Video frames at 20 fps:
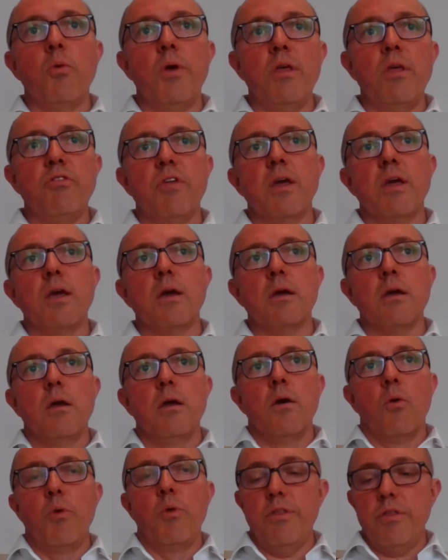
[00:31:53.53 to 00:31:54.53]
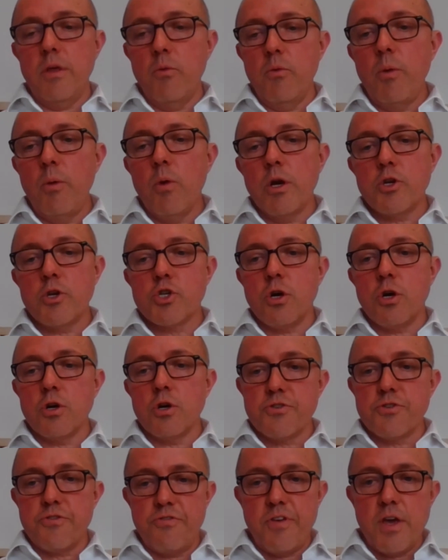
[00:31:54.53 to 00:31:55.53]
we think we want to
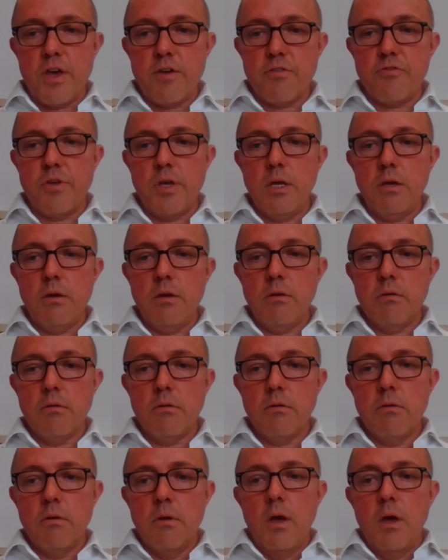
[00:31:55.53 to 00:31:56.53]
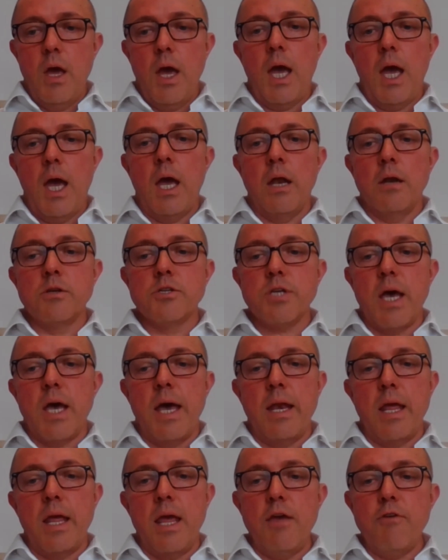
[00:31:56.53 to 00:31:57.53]
charge a fair fee, and
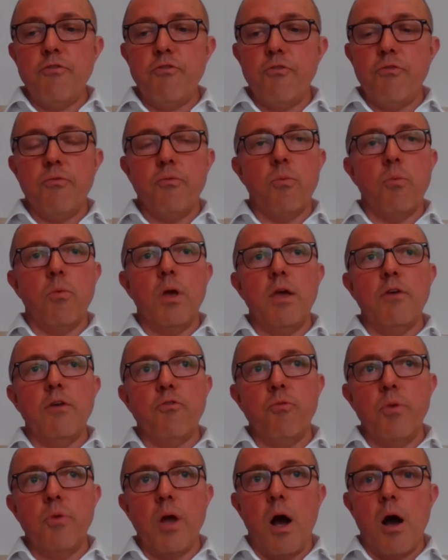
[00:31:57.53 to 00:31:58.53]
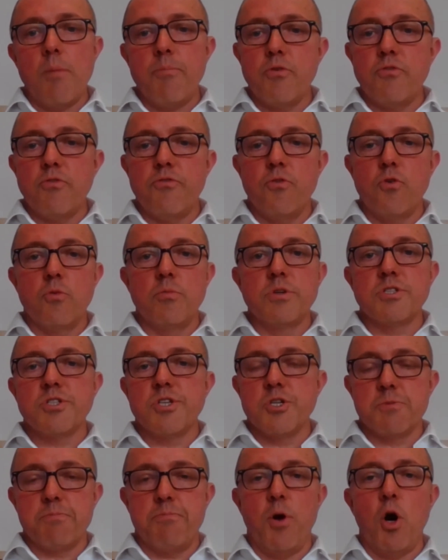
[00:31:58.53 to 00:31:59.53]
if our
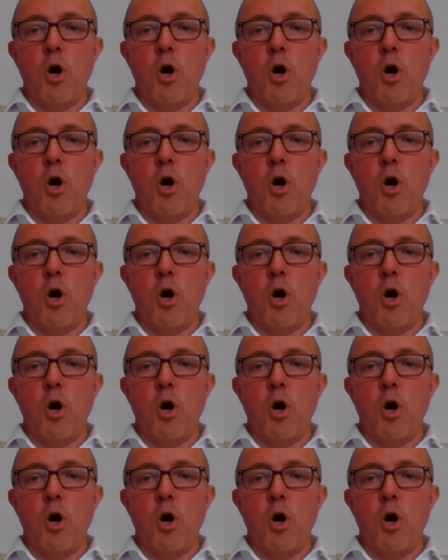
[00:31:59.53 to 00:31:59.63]
performance is